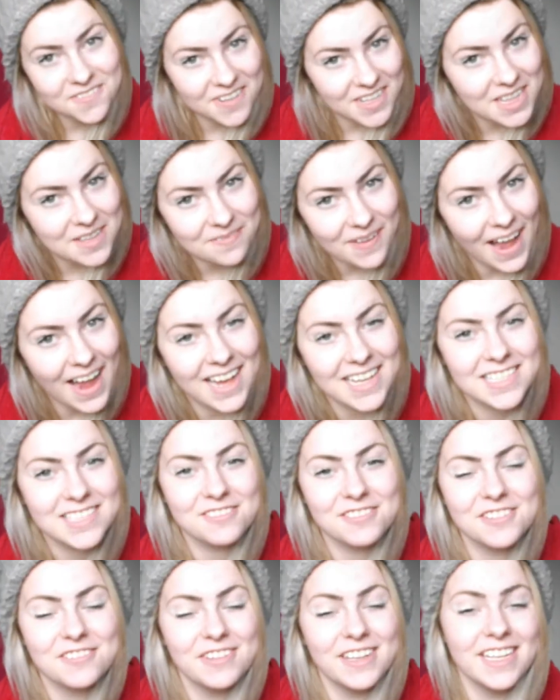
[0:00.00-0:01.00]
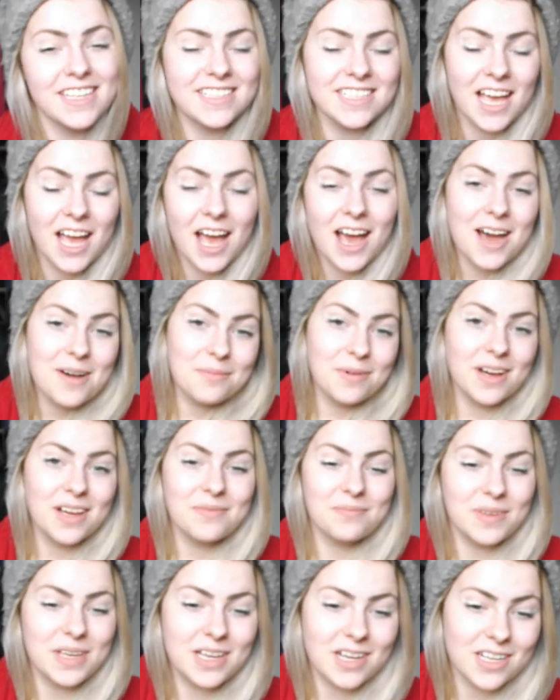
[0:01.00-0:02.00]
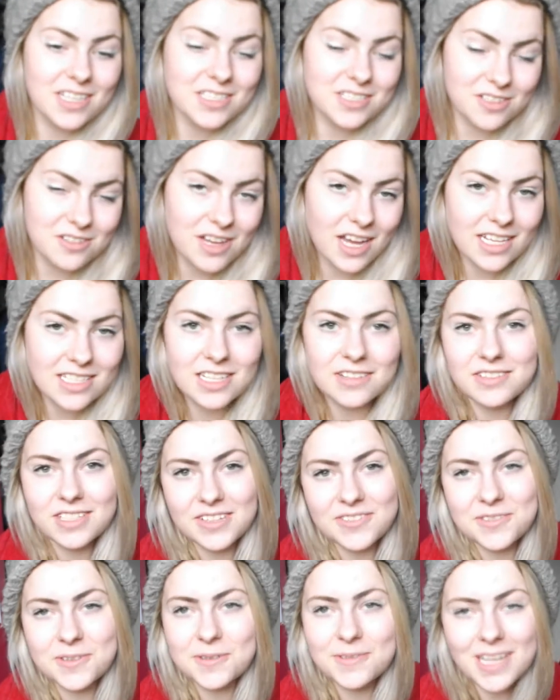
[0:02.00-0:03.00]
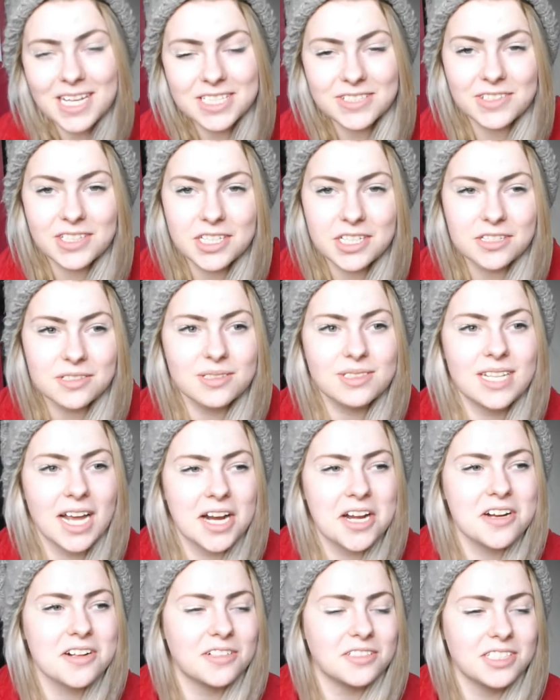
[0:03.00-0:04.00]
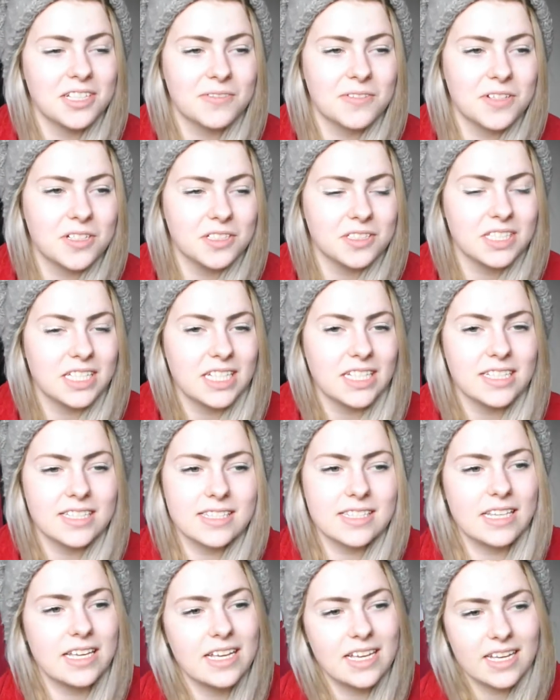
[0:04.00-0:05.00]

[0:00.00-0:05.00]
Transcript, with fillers: for the past three weeks, but because you guys have seen my last videos, technical difficulties,